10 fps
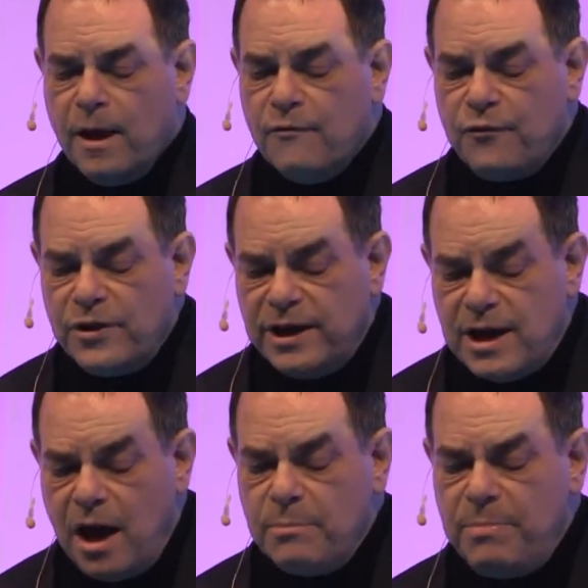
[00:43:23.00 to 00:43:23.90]
For the
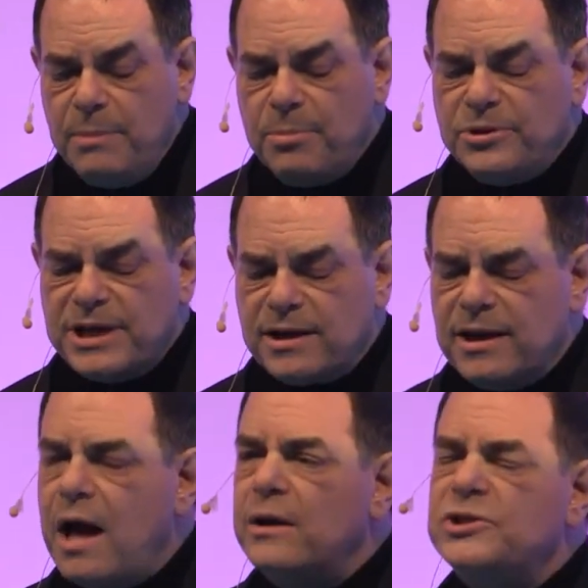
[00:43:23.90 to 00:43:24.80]
young people,
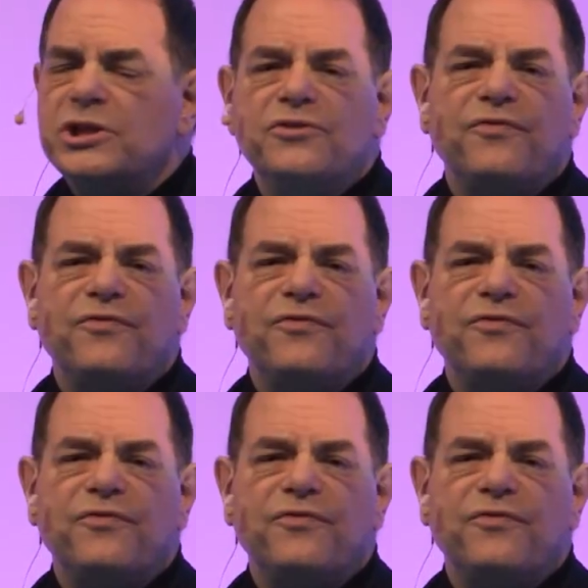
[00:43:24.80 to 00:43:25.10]
technology is